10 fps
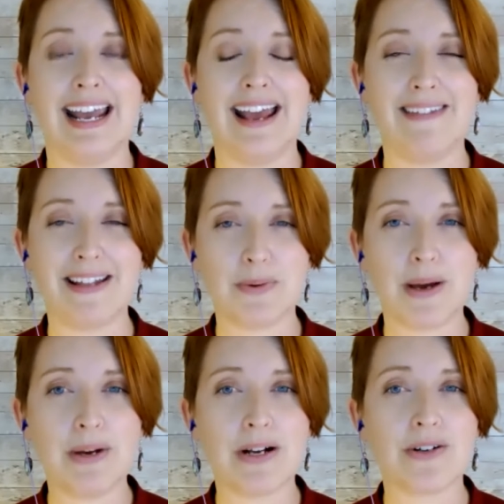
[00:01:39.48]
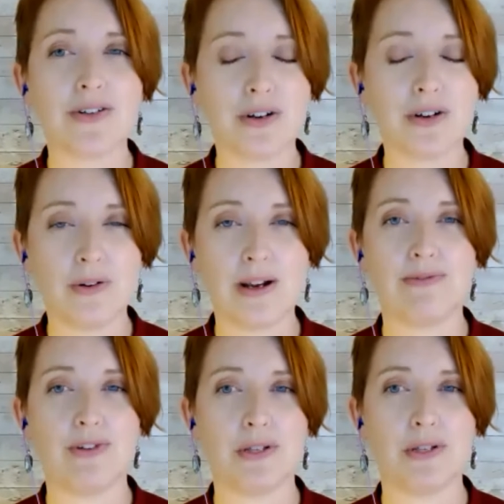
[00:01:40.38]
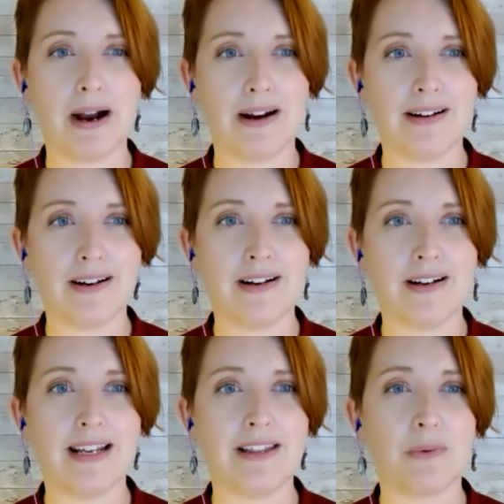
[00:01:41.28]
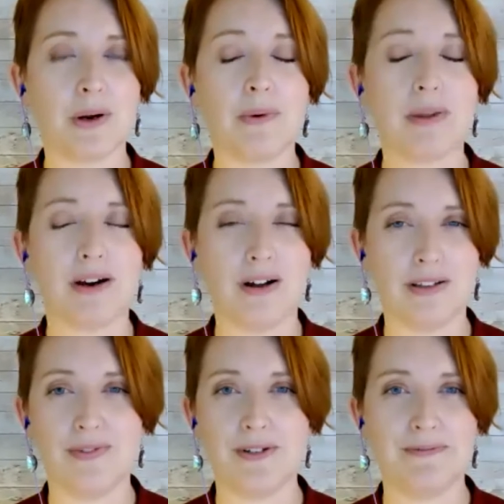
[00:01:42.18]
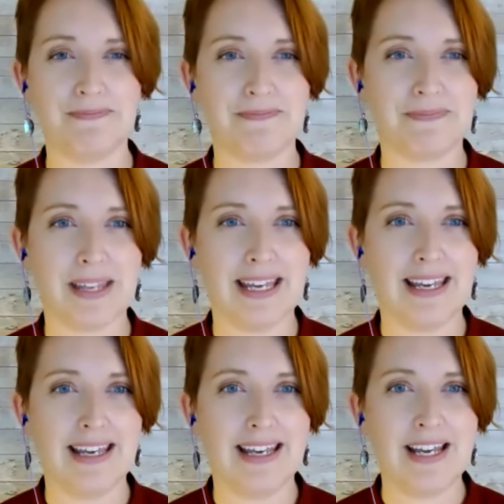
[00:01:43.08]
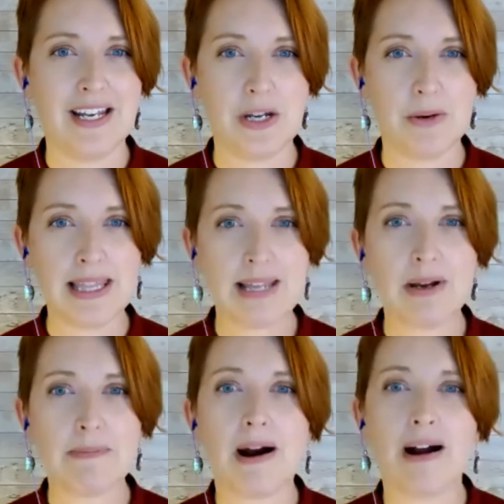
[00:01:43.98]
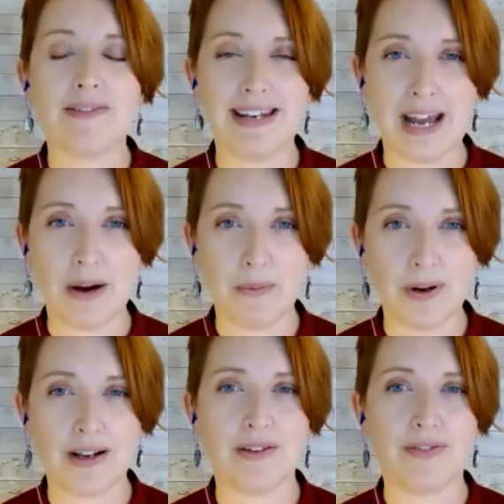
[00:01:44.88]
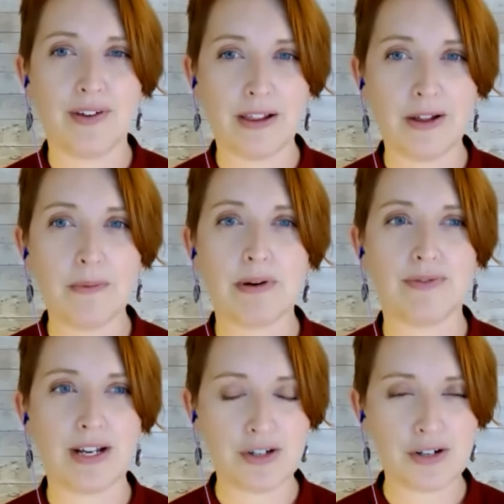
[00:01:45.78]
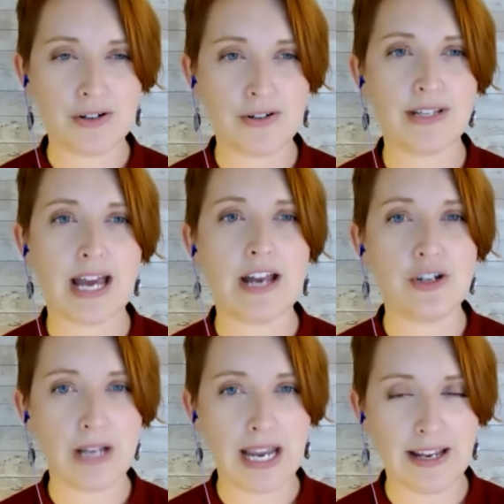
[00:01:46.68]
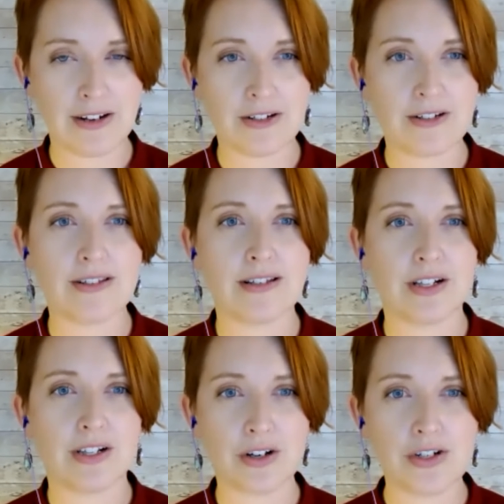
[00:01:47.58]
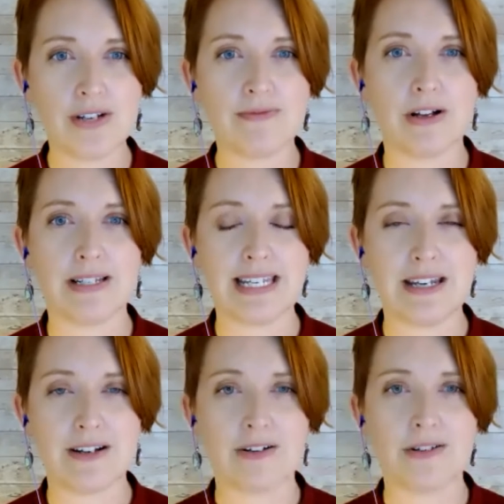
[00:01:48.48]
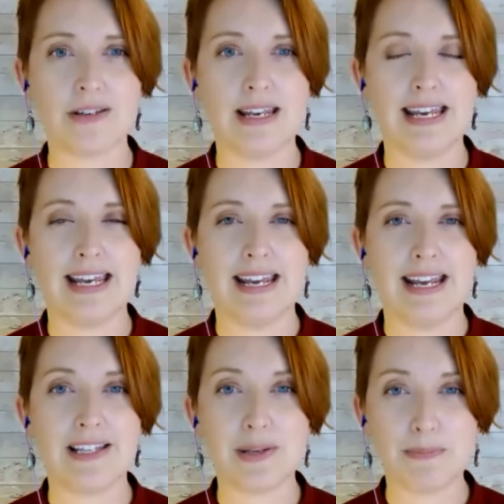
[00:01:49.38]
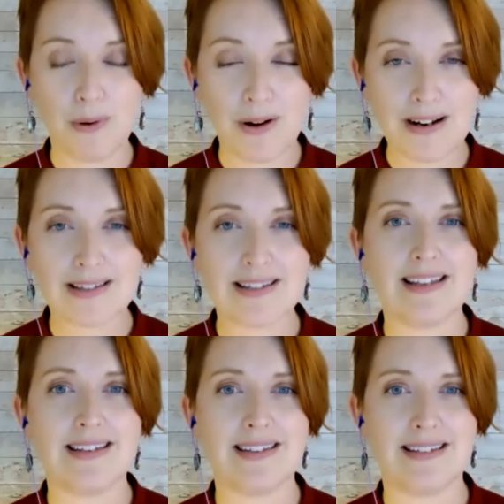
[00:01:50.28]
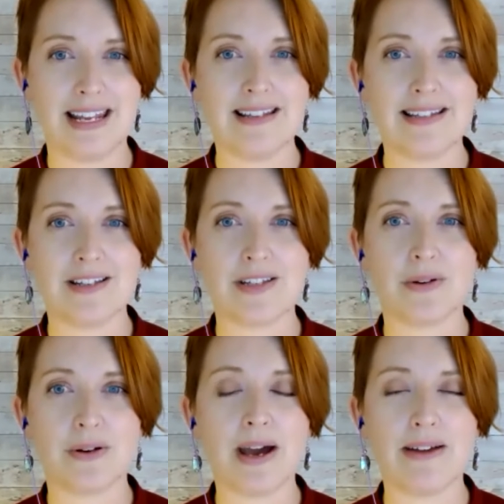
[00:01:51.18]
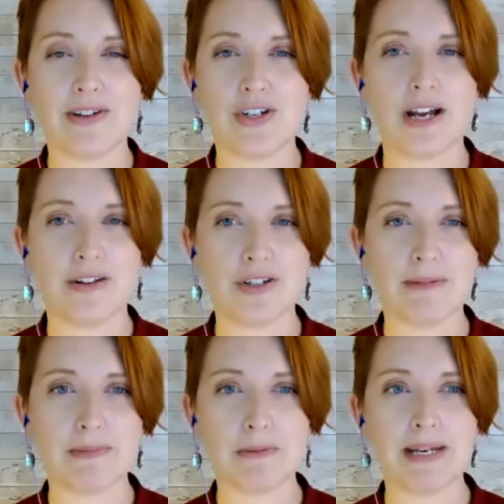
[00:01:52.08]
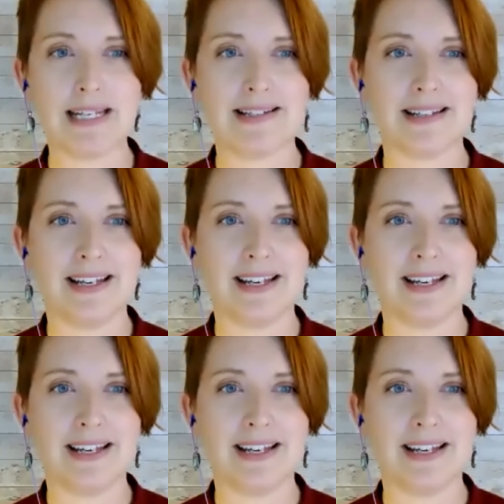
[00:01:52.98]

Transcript: And that's why we are so grateful to partner in the work with all of you. Knowing that we are part of a network of fellow professionals, educators, clergy, and volunteers, it supports and sustains us through every challenging moment.